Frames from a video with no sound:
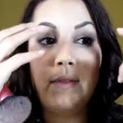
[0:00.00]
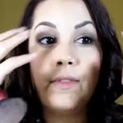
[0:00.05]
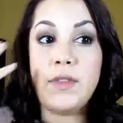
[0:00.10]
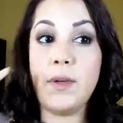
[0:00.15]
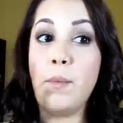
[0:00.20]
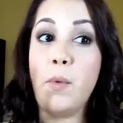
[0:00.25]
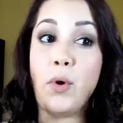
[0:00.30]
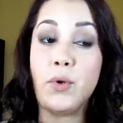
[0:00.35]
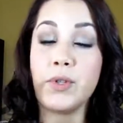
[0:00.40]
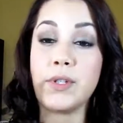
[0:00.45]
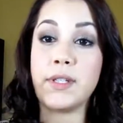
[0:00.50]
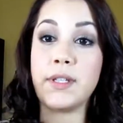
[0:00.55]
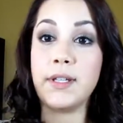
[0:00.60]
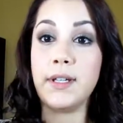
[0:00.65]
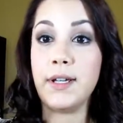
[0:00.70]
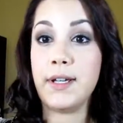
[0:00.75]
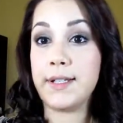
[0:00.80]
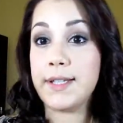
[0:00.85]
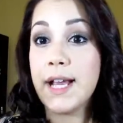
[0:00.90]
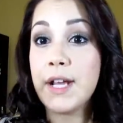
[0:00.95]
most
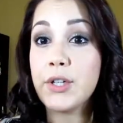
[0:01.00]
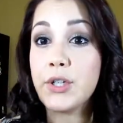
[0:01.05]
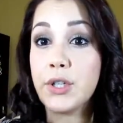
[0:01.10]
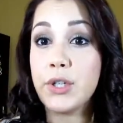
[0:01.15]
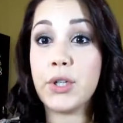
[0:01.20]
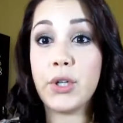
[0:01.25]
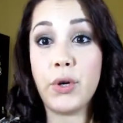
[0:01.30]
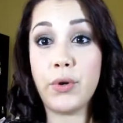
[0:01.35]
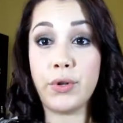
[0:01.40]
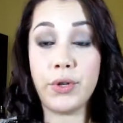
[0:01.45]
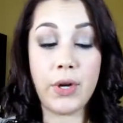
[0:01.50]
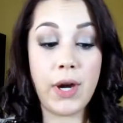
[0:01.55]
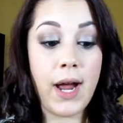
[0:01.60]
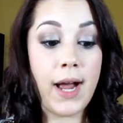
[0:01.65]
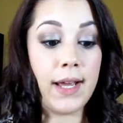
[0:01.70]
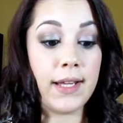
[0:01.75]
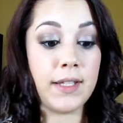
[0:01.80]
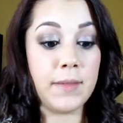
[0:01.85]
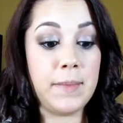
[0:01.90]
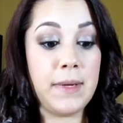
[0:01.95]
attention to go to your
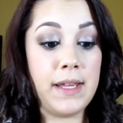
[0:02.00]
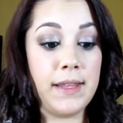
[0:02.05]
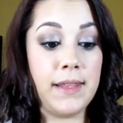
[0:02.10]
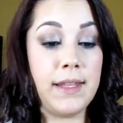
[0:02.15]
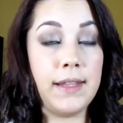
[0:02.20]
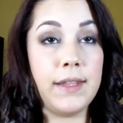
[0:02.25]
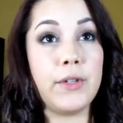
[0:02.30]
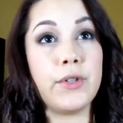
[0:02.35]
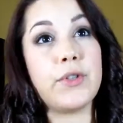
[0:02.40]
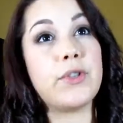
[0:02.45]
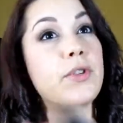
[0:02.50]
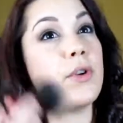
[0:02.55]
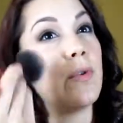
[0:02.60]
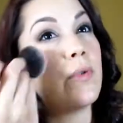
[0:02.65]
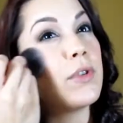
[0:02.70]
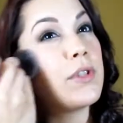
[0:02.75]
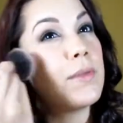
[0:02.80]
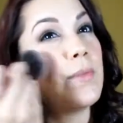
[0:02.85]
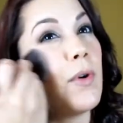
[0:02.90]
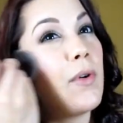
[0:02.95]
eyes, being that they're so
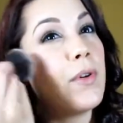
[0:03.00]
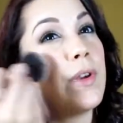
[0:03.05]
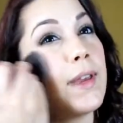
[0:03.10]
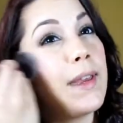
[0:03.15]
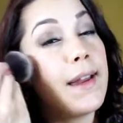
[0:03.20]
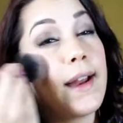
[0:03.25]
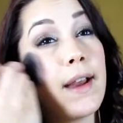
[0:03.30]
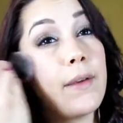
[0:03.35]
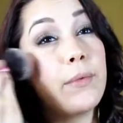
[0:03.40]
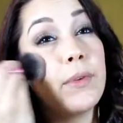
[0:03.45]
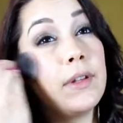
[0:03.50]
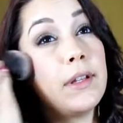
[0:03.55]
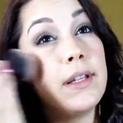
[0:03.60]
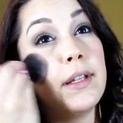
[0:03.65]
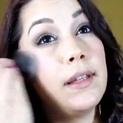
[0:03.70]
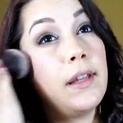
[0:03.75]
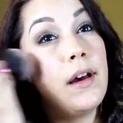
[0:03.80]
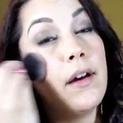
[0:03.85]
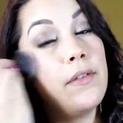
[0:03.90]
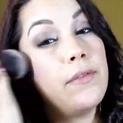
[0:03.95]
smoky, and I really
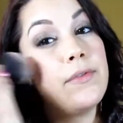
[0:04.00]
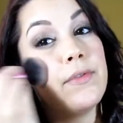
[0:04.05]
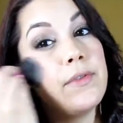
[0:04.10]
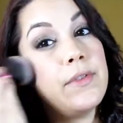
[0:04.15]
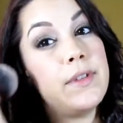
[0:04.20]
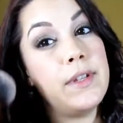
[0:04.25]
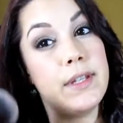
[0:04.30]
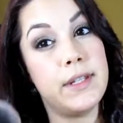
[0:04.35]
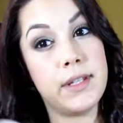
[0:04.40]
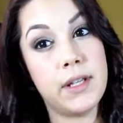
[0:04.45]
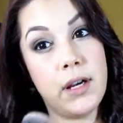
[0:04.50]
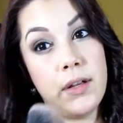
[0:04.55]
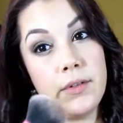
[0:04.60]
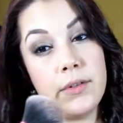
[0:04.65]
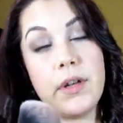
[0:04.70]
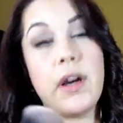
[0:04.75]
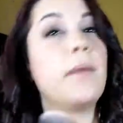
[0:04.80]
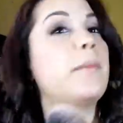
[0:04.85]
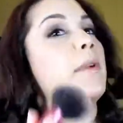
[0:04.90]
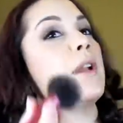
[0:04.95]
love these color
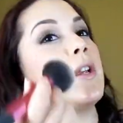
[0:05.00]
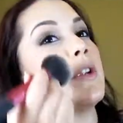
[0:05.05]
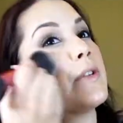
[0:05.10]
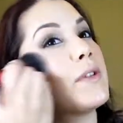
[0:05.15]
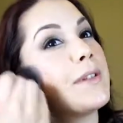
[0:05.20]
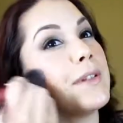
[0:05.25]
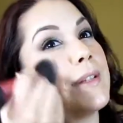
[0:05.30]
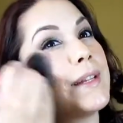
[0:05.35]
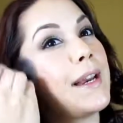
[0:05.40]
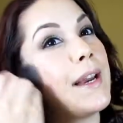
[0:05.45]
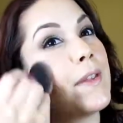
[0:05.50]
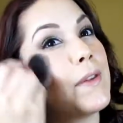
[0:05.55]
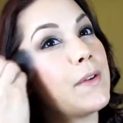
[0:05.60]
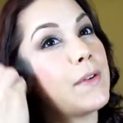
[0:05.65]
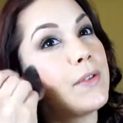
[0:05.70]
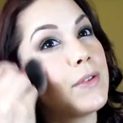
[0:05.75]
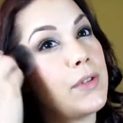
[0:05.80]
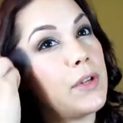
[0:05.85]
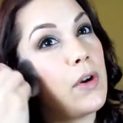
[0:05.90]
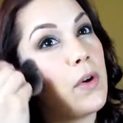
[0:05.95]
combinations together.
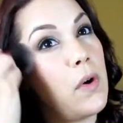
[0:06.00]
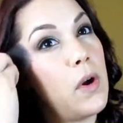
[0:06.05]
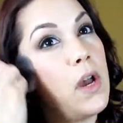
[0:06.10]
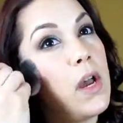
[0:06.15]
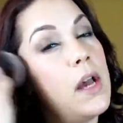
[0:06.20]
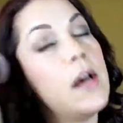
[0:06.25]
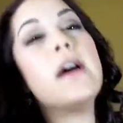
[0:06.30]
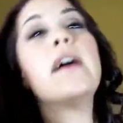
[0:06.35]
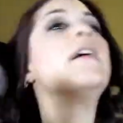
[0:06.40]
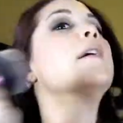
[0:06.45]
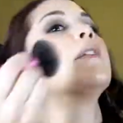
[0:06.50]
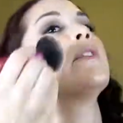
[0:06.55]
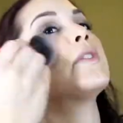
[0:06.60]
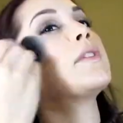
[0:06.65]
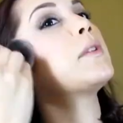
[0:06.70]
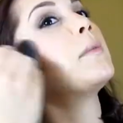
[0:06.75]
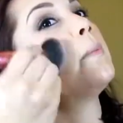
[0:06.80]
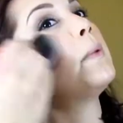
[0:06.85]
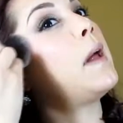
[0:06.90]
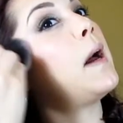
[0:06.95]
So just
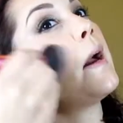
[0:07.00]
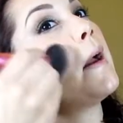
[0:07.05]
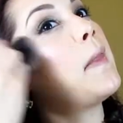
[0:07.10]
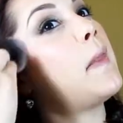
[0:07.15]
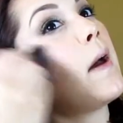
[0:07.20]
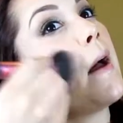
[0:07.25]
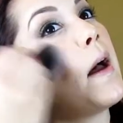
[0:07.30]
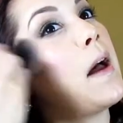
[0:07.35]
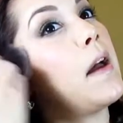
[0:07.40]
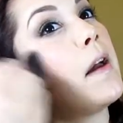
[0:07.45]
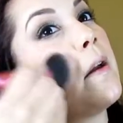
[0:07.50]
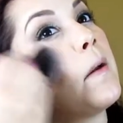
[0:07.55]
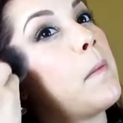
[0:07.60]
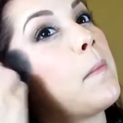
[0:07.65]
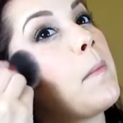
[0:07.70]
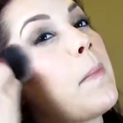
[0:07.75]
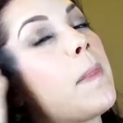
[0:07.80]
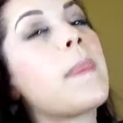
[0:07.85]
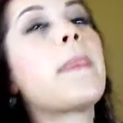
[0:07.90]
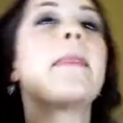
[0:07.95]
apply that
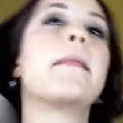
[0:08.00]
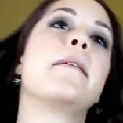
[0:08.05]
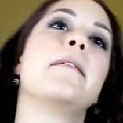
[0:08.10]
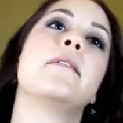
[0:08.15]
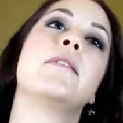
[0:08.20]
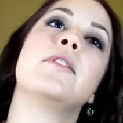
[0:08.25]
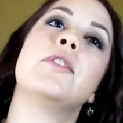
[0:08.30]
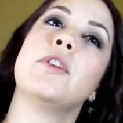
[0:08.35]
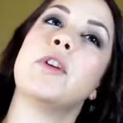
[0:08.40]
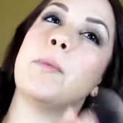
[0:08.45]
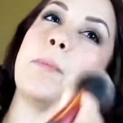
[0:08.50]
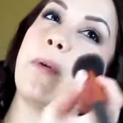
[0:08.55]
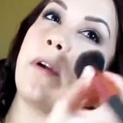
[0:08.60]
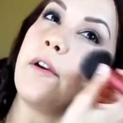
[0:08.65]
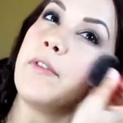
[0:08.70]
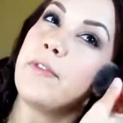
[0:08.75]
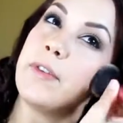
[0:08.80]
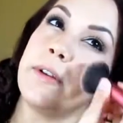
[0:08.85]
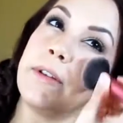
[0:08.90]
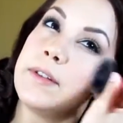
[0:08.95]
to your
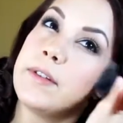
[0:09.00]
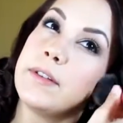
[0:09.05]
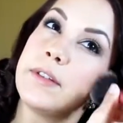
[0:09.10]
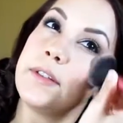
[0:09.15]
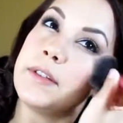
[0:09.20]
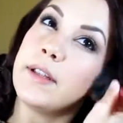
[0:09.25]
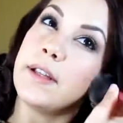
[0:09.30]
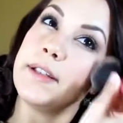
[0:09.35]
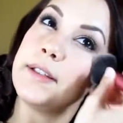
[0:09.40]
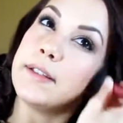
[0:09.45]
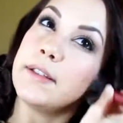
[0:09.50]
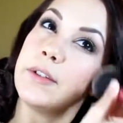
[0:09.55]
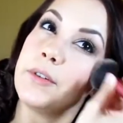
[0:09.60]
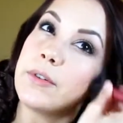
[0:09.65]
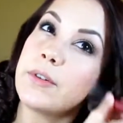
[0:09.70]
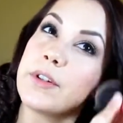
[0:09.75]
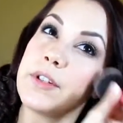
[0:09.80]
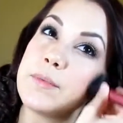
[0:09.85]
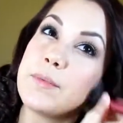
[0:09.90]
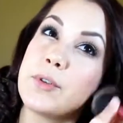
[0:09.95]
preference, as little
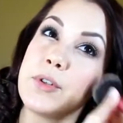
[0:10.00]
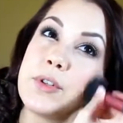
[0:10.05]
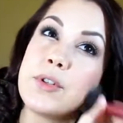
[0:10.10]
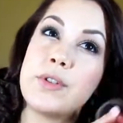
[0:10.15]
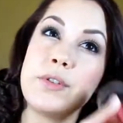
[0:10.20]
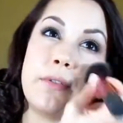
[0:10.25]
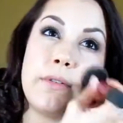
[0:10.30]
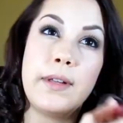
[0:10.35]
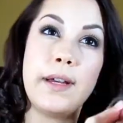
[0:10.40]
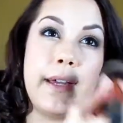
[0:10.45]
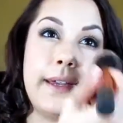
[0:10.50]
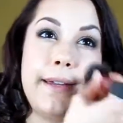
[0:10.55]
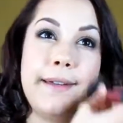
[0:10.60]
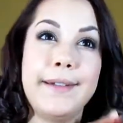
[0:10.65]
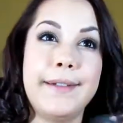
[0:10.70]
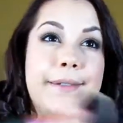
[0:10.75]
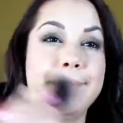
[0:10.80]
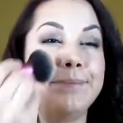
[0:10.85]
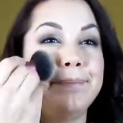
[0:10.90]
or as much as you like.